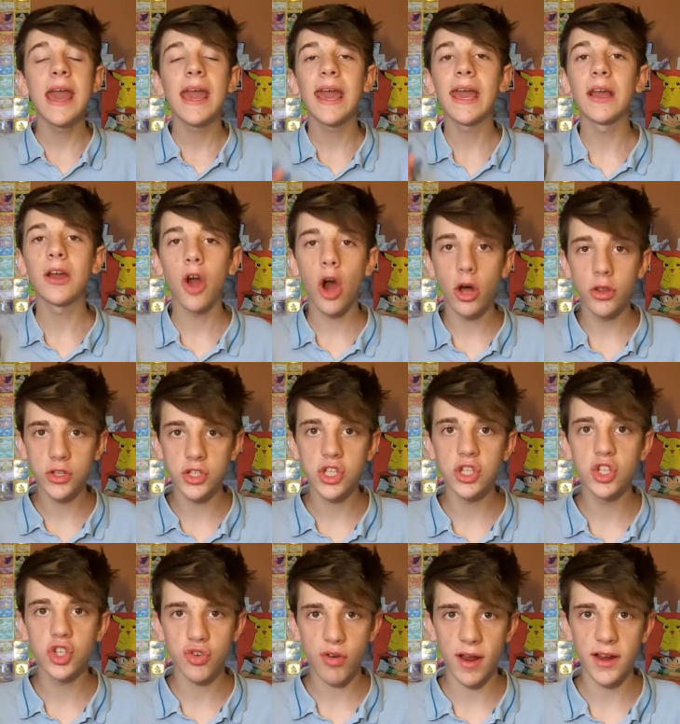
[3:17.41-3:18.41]
in
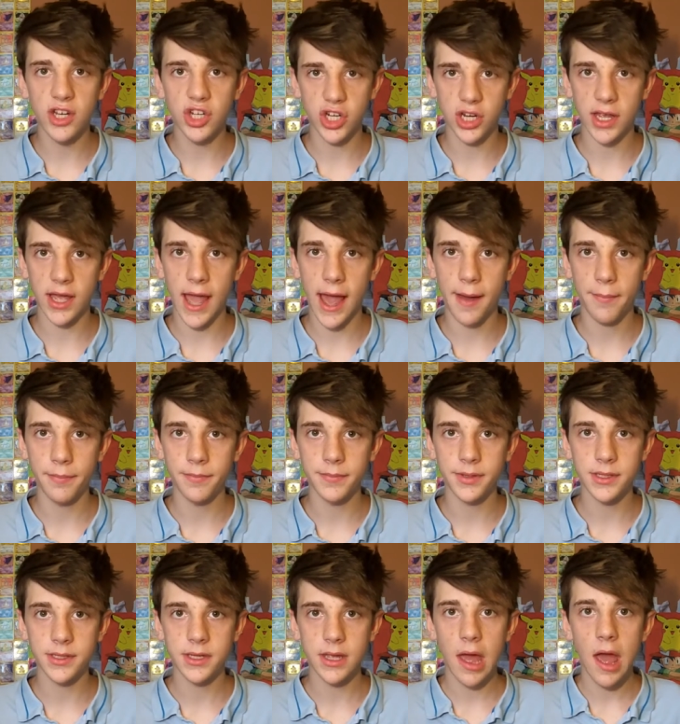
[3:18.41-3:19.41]
concentration
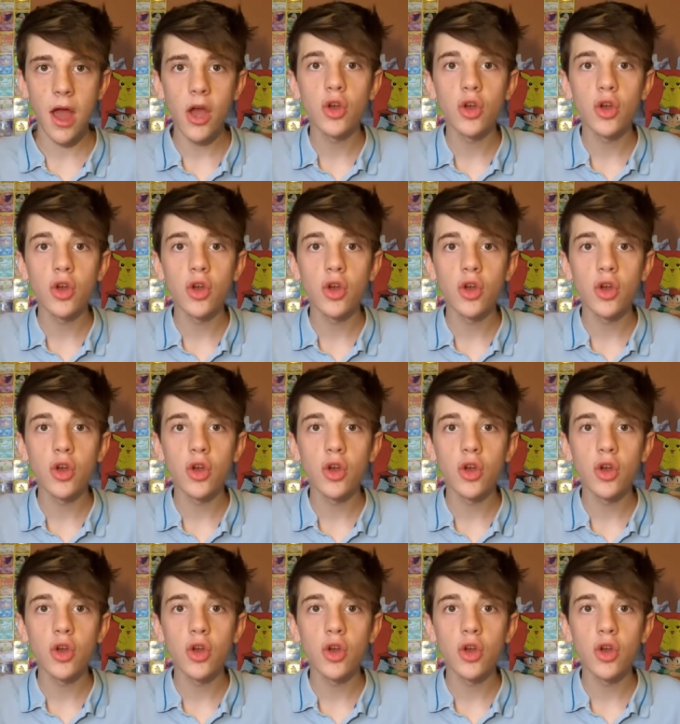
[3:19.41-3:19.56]
camps